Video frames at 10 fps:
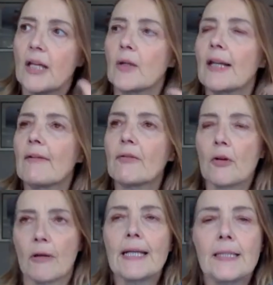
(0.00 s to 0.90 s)
level of
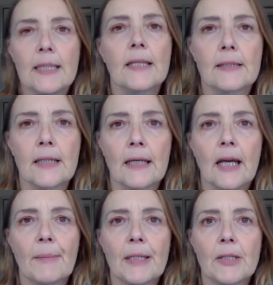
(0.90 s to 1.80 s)
craziness can
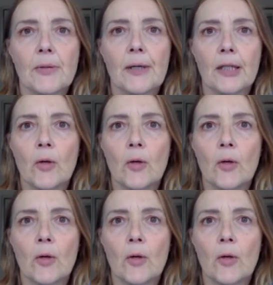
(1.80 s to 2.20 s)
come into it.